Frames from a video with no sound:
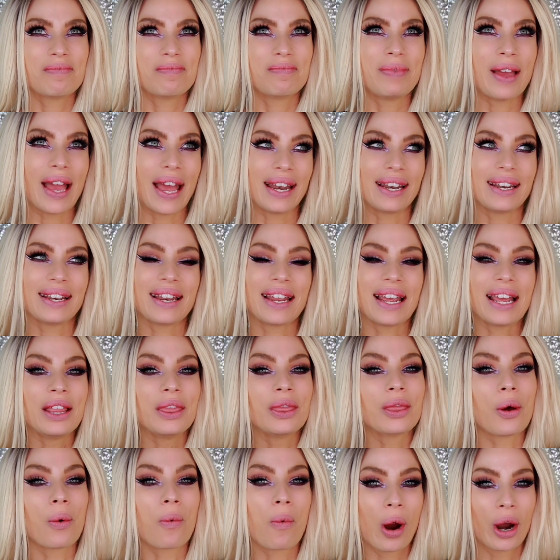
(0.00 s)
been
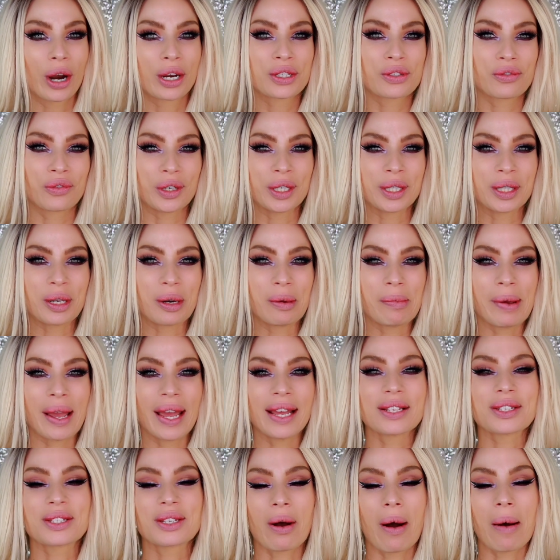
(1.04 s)
in the works for a little
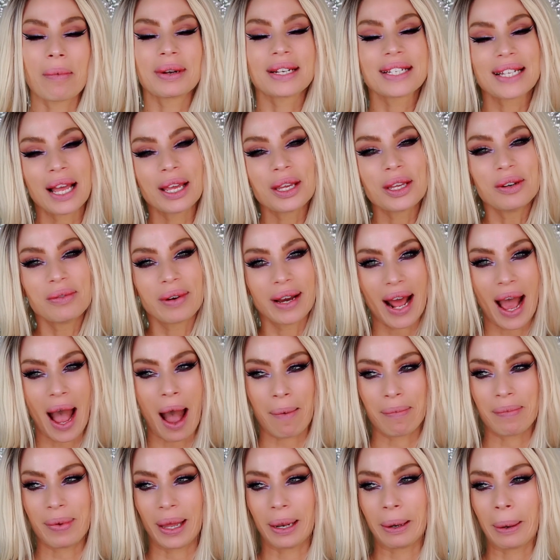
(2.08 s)
bit, so I'm gonna tell you what
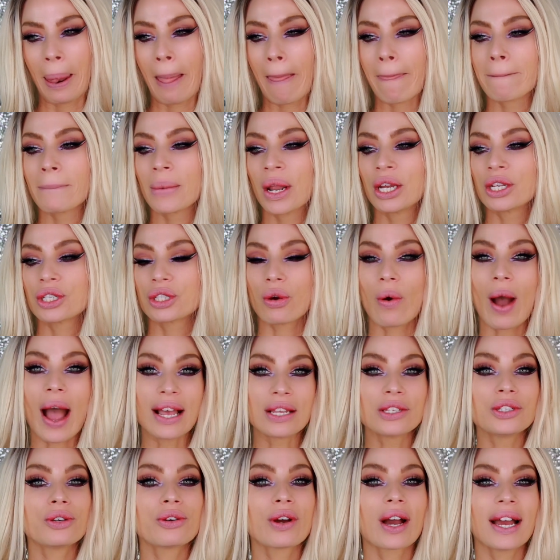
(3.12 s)
happened. So
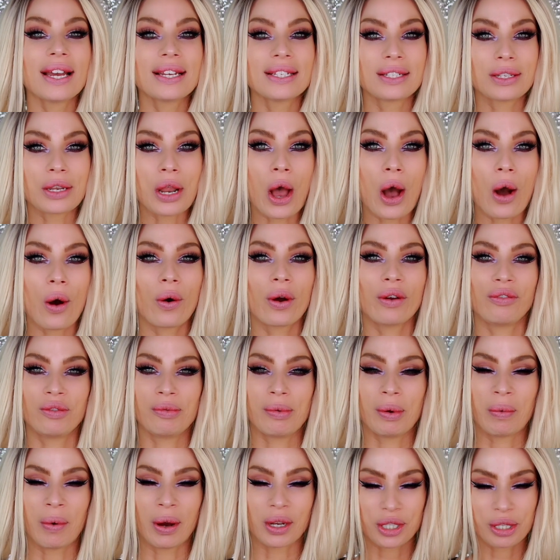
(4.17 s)
as you guys know, if you've
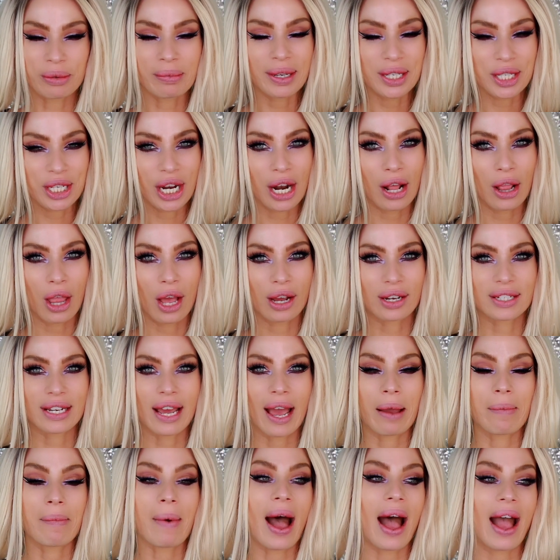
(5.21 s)
been watching my channel a long
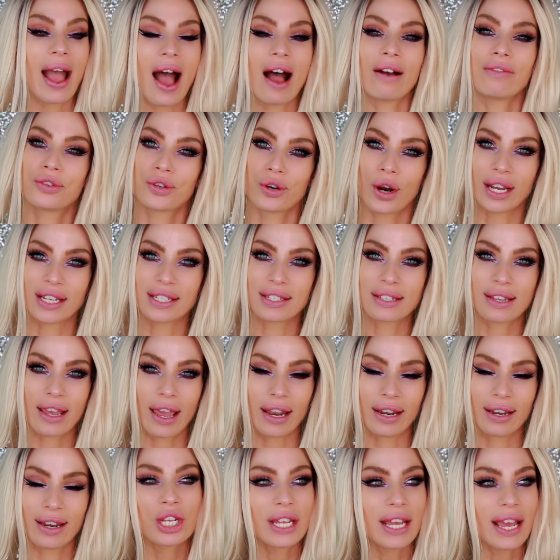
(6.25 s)
time, I have dry
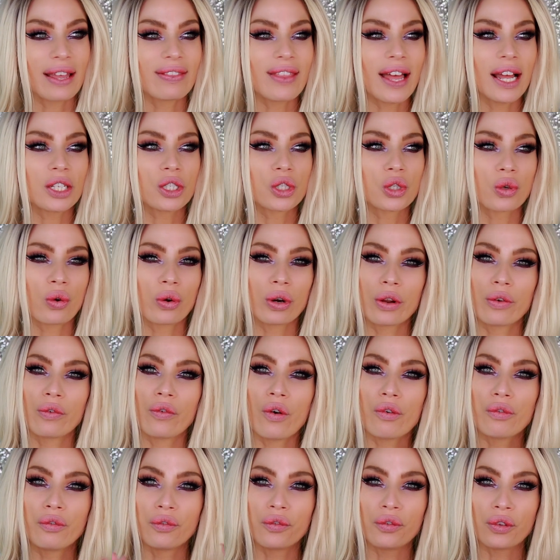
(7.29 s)
skin. To get that sort
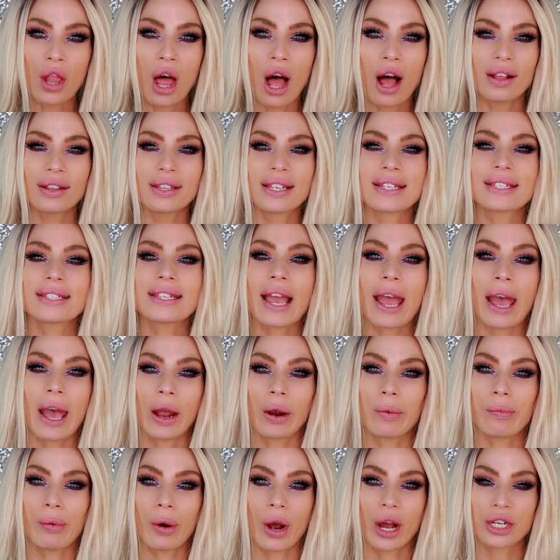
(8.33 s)
of flawless,
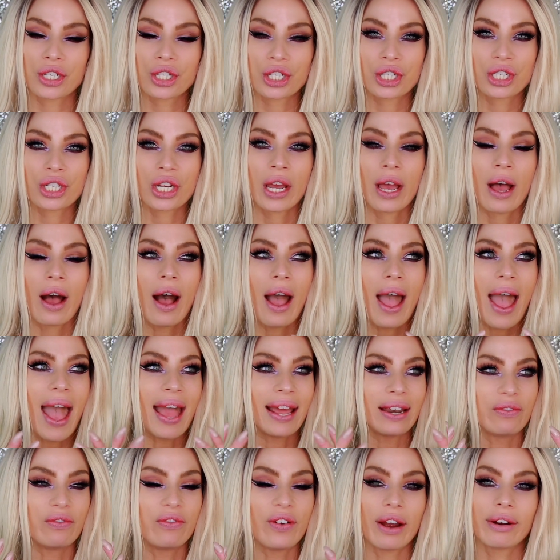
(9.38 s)
airbrushed,
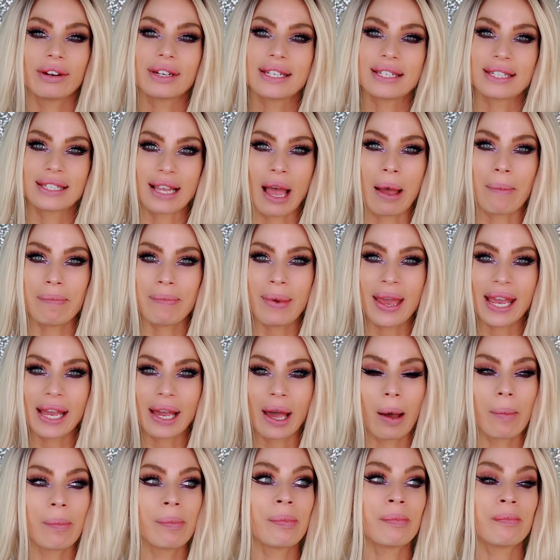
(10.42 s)
and very set
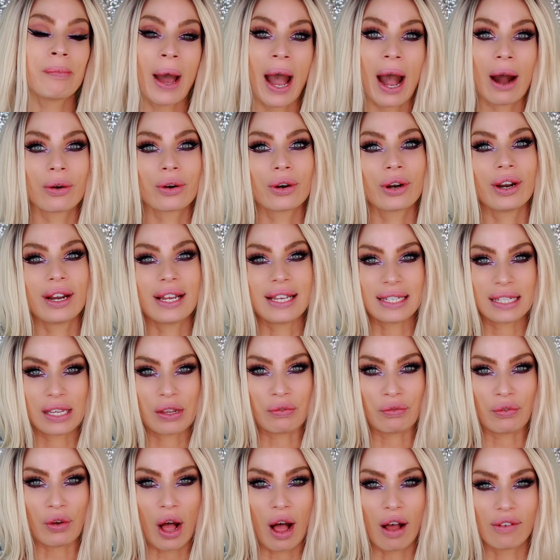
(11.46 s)
makeup, powder is
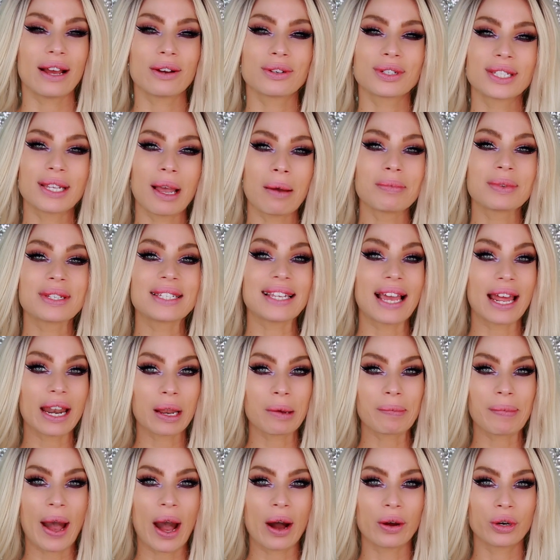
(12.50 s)
involved. Now, some
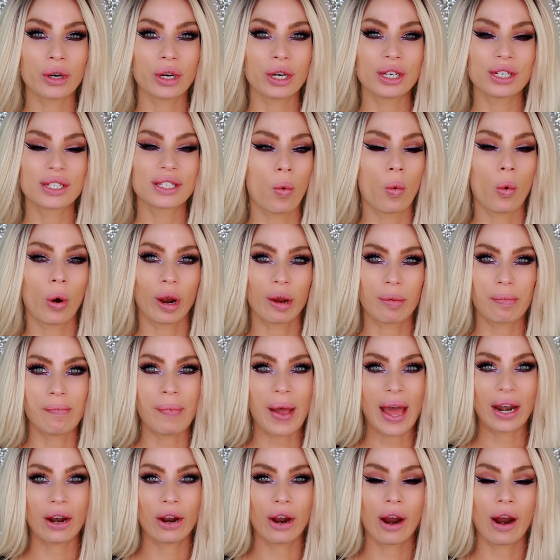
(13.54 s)
setting powders work
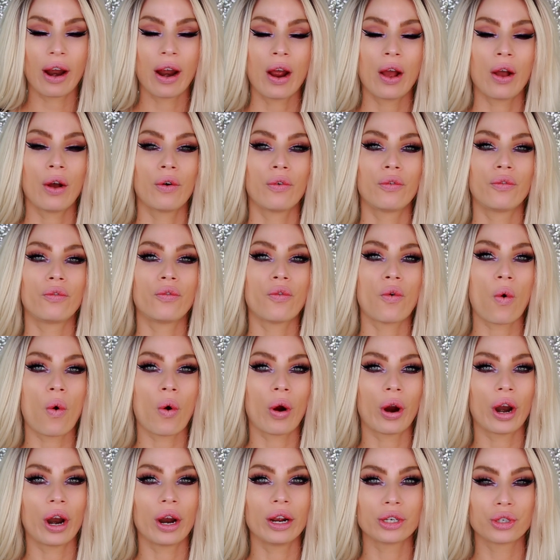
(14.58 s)
better
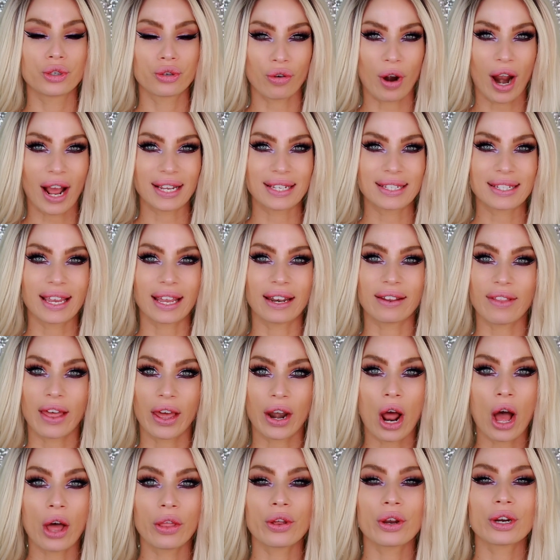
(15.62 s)
for dry skin than
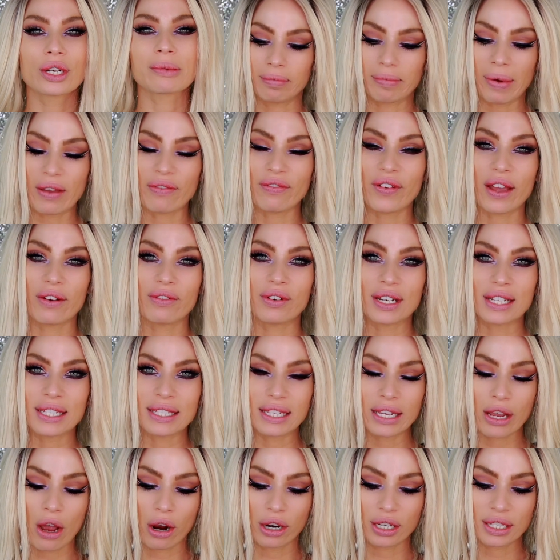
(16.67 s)
others. My favorite is
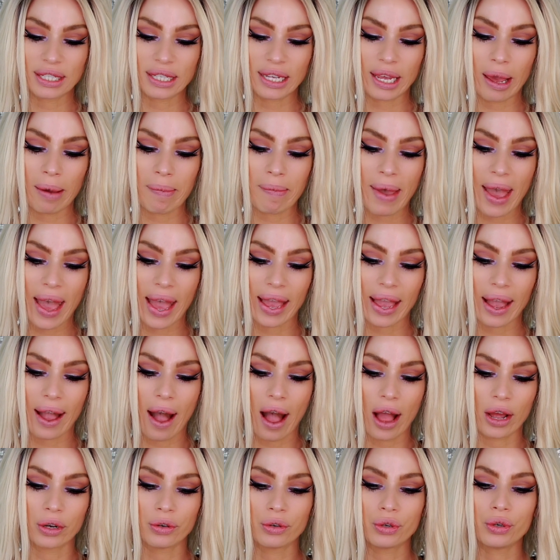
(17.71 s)
the
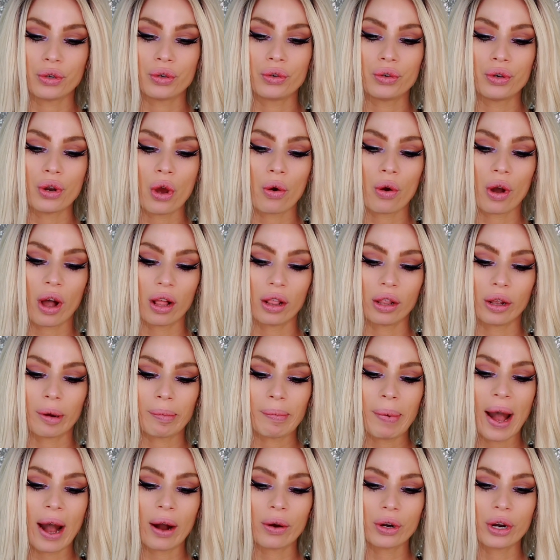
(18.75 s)
RCMA No Color
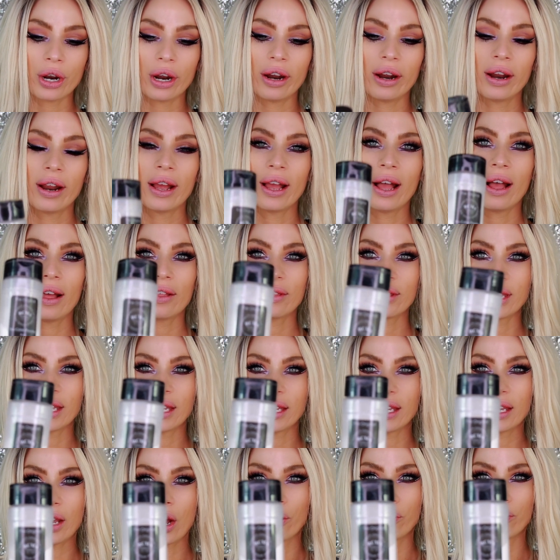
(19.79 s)
Powder,
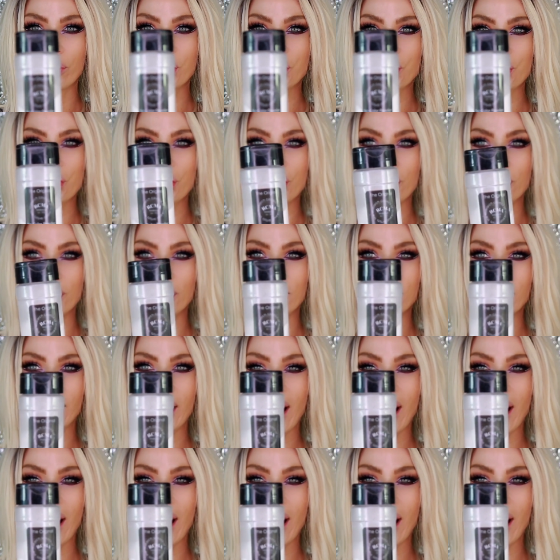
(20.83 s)
the original